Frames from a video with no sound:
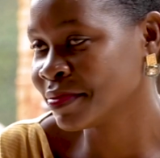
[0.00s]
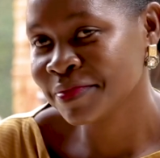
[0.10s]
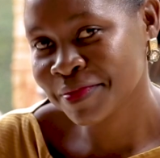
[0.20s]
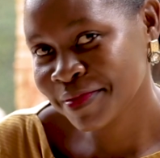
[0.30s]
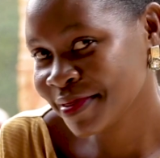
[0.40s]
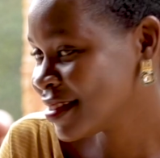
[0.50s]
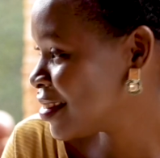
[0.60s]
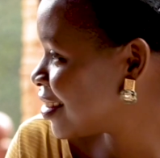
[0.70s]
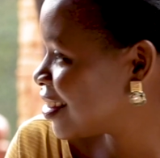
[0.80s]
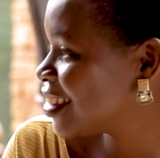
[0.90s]
You're very much
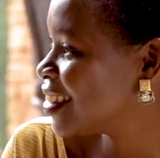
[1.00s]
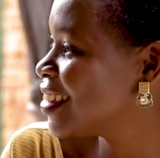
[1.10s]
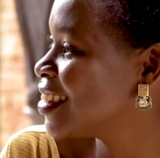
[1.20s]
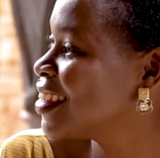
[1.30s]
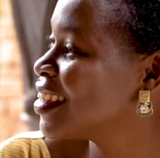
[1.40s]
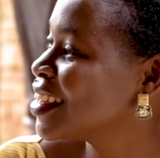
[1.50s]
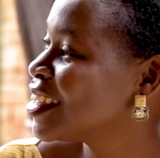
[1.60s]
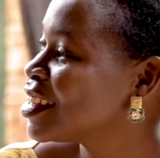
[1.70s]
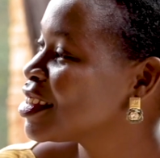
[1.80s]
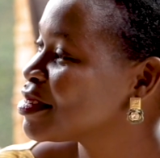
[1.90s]
welcome. And
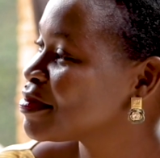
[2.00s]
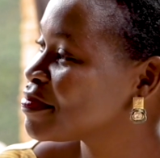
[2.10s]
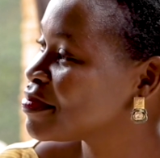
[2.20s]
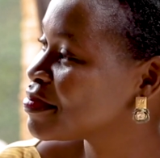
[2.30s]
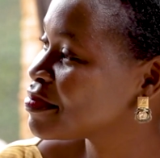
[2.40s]
our